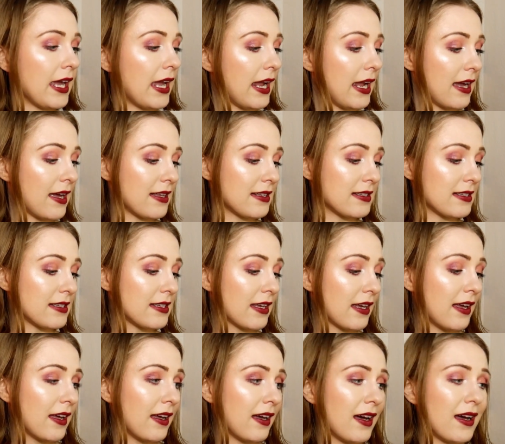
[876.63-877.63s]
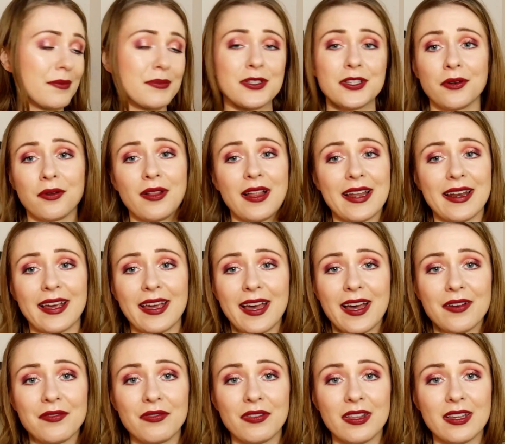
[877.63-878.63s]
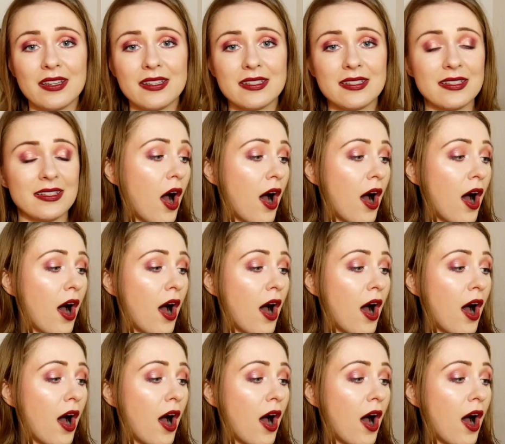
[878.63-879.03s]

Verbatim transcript: and I'm so glad I have this.